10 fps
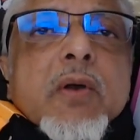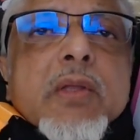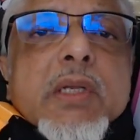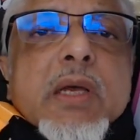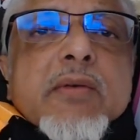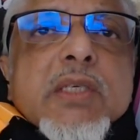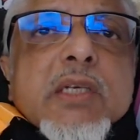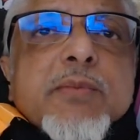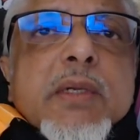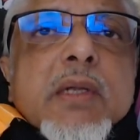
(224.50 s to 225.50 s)
On the day of
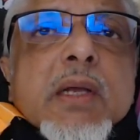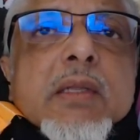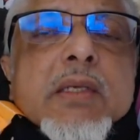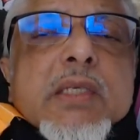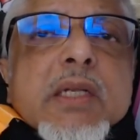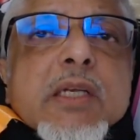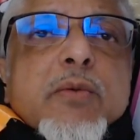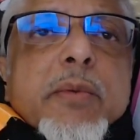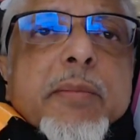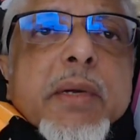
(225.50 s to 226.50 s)
judgment, the sinners
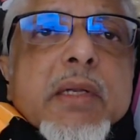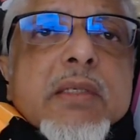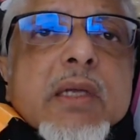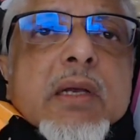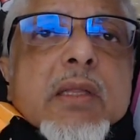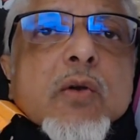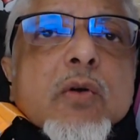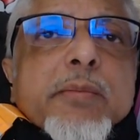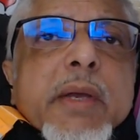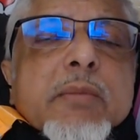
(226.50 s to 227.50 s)
will be punished. The
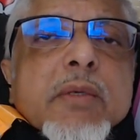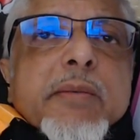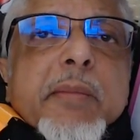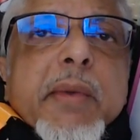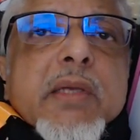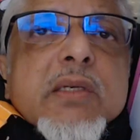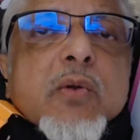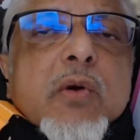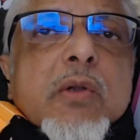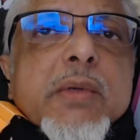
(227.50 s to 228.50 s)
good man must be patient
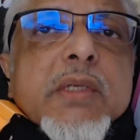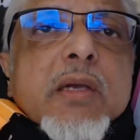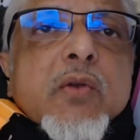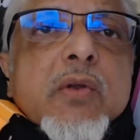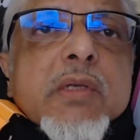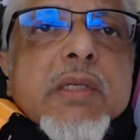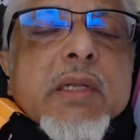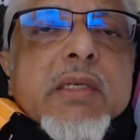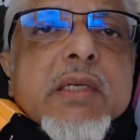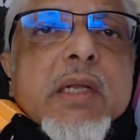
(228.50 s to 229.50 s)
always, like Yunus
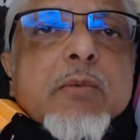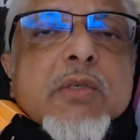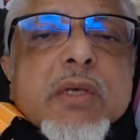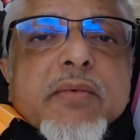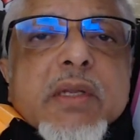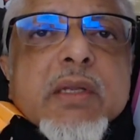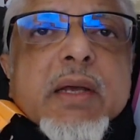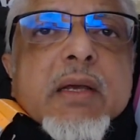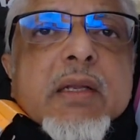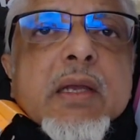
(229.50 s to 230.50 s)
alayhi salam, who suffered in
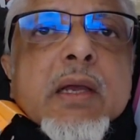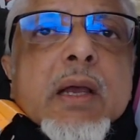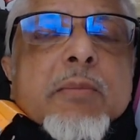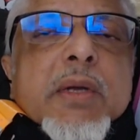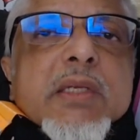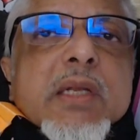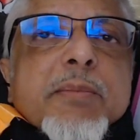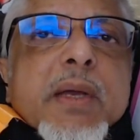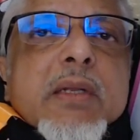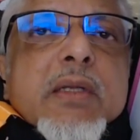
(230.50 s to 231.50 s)
agony, but his
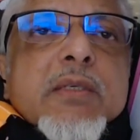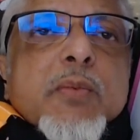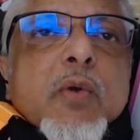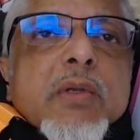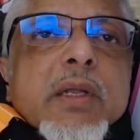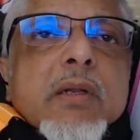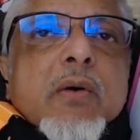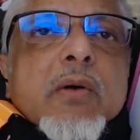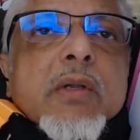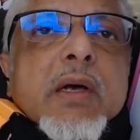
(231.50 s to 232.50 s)
repentance brought in
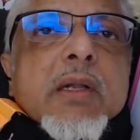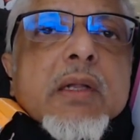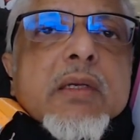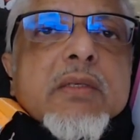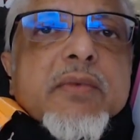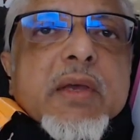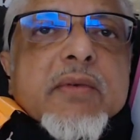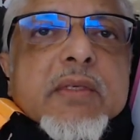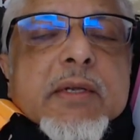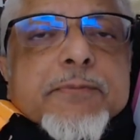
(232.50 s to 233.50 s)
on Allah's
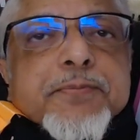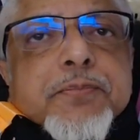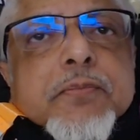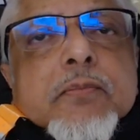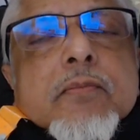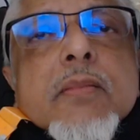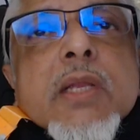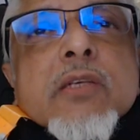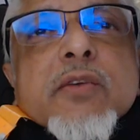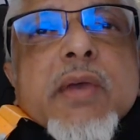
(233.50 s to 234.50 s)
favors.
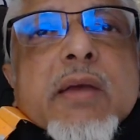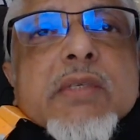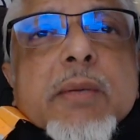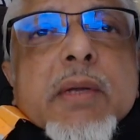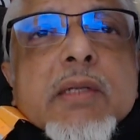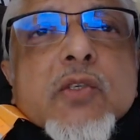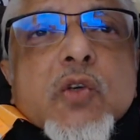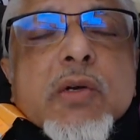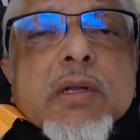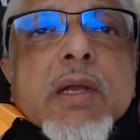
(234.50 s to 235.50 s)
So we have sabr and
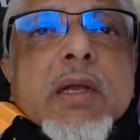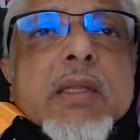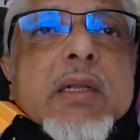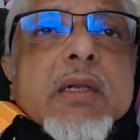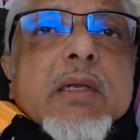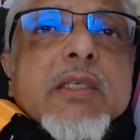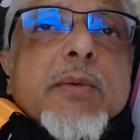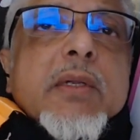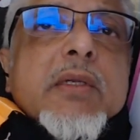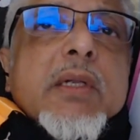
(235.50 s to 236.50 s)
shukr, then Allah
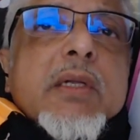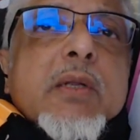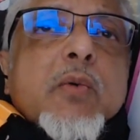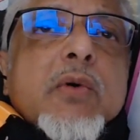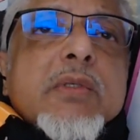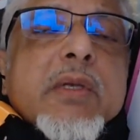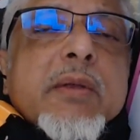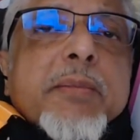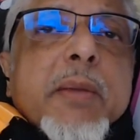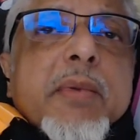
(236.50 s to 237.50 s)
subhanahu wa ta'ala rewards
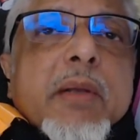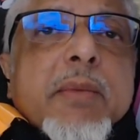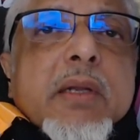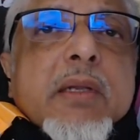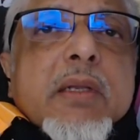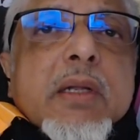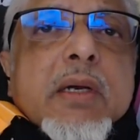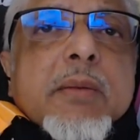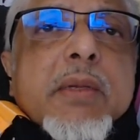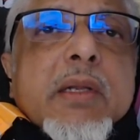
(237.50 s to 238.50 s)
people abundantly.
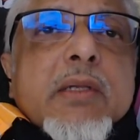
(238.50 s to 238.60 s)
Ameen.